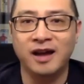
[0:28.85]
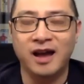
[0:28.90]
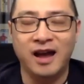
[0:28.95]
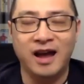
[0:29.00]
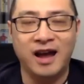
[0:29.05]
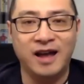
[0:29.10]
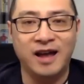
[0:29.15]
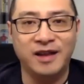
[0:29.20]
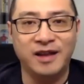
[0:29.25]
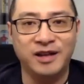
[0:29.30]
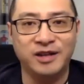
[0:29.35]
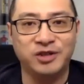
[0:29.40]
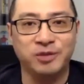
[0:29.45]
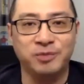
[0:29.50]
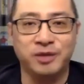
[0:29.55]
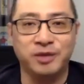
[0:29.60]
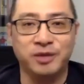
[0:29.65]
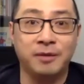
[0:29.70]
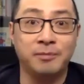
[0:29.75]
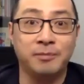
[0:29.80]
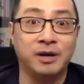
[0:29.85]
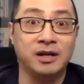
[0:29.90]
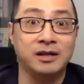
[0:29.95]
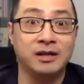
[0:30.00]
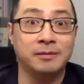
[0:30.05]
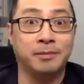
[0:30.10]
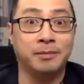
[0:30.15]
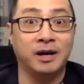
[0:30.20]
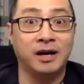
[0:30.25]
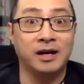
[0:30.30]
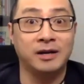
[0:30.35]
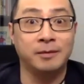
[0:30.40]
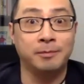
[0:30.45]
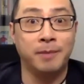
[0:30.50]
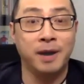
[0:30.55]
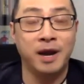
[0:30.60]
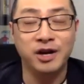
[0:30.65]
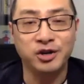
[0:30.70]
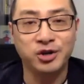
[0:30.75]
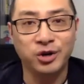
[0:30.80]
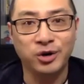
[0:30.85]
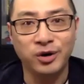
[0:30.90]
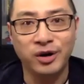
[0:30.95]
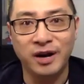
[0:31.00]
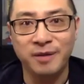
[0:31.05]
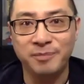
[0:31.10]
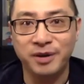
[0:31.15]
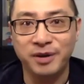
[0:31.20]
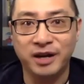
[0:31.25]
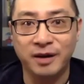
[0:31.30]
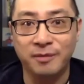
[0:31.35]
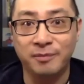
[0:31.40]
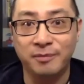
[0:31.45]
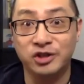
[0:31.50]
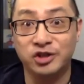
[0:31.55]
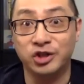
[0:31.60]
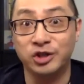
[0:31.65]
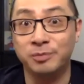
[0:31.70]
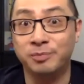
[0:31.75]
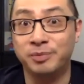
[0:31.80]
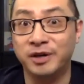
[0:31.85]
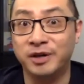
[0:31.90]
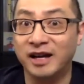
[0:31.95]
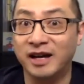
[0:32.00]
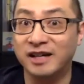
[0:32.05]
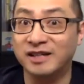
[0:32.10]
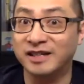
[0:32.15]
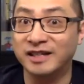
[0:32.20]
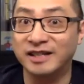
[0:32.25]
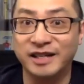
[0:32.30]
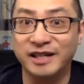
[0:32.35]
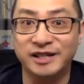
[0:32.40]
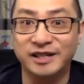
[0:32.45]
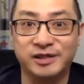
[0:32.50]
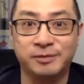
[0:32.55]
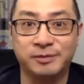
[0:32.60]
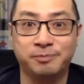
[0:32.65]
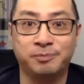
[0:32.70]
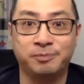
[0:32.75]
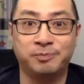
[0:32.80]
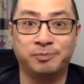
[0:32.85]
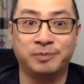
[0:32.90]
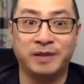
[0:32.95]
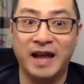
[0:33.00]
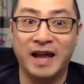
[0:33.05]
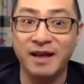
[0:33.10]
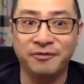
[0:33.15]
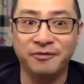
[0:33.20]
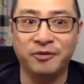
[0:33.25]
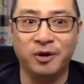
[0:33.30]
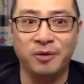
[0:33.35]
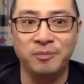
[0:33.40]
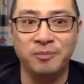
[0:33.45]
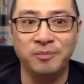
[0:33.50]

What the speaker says: and actually become my mentor and become a GPS in this platform.